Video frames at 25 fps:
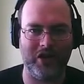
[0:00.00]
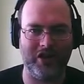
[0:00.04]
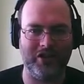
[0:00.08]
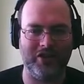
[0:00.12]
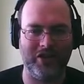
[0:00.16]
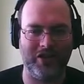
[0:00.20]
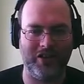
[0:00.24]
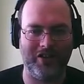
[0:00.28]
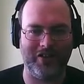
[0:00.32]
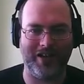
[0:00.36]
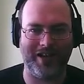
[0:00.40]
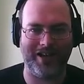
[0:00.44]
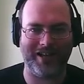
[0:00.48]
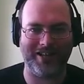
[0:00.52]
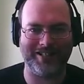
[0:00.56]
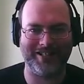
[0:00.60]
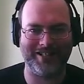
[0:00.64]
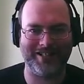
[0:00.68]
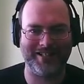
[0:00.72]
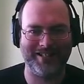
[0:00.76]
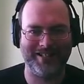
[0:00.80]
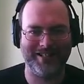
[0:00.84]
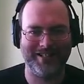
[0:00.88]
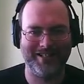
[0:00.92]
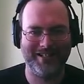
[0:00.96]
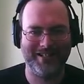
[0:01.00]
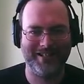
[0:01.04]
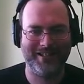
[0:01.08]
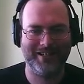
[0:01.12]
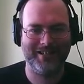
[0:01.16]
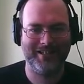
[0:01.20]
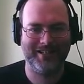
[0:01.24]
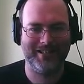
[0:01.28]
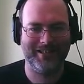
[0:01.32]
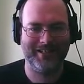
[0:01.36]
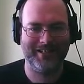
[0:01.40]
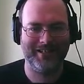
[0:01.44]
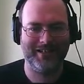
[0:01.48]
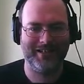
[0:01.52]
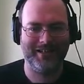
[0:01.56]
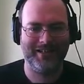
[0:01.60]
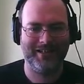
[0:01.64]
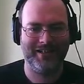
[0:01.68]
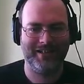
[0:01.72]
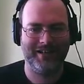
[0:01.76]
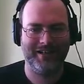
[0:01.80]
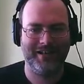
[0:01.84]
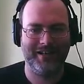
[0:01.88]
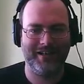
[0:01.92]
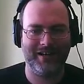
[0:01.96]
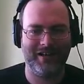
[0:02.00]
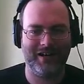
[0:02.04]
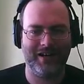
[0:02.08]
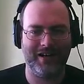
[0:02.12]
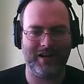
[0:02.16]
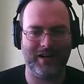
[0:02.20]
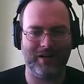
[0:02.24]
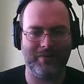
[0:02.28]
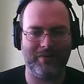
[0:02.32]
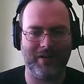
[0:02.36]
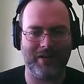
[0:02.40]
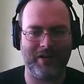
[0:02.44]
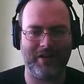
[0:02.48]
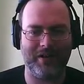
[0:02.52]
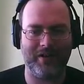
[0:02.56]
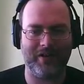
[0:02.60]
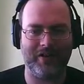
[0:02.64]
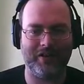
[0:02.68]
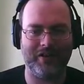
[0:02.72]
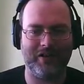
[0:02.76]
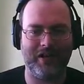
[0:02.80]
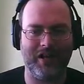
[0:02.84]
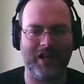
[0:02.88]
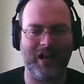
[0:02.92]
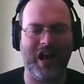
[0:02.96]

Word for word: gonna do this. Oh my god.